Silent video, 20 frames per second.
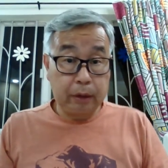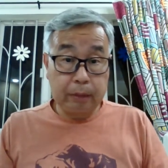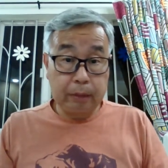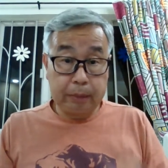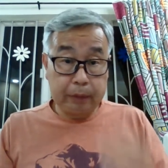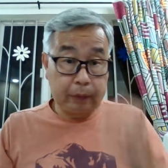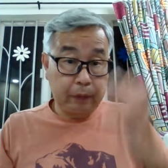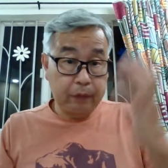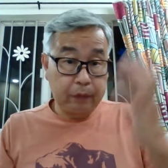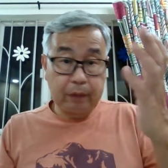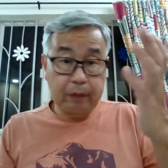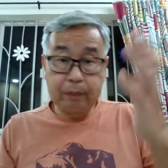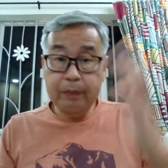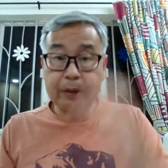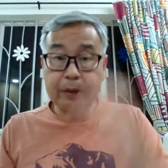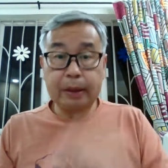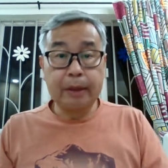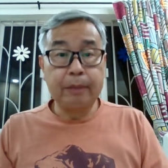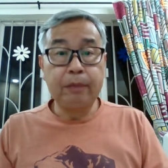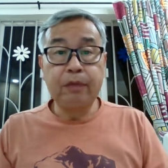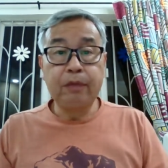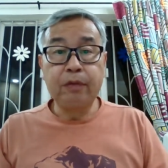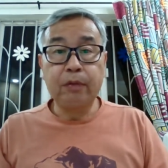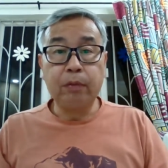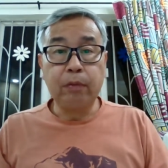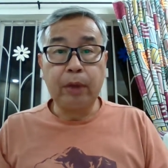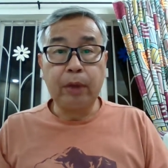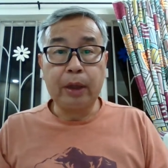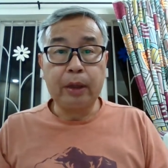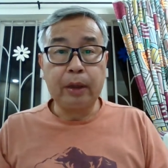Because sometimes
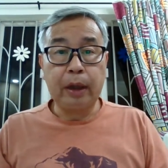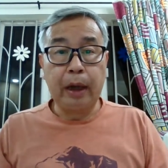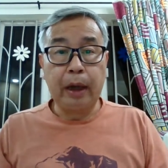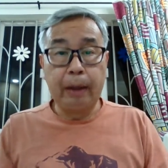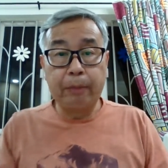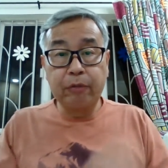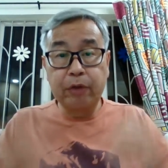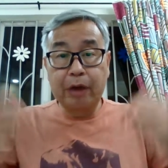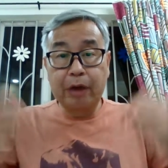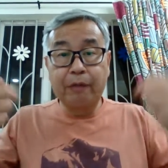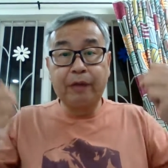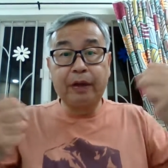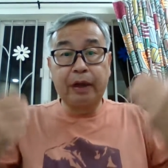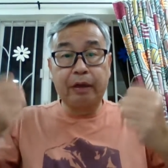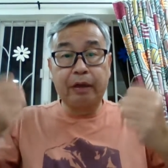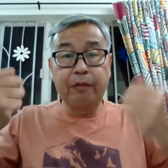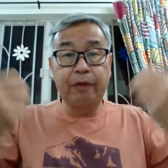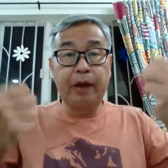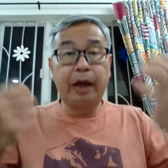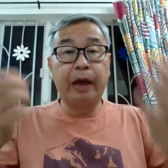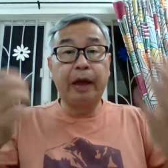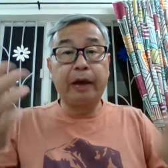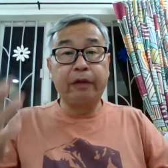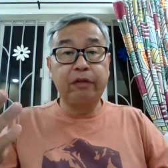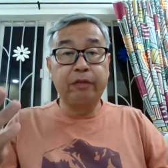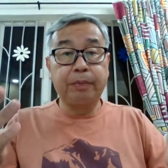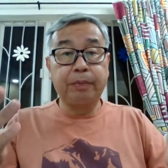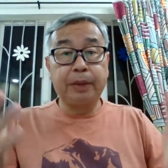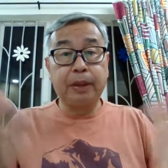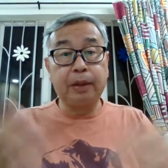when I'm driving at a very high
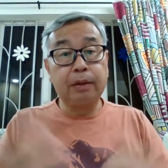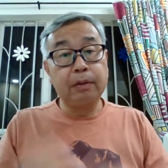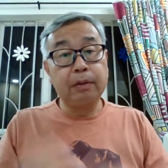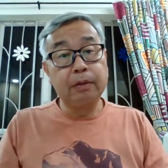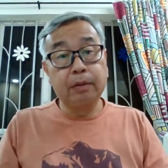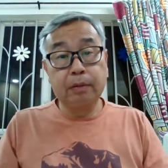speed,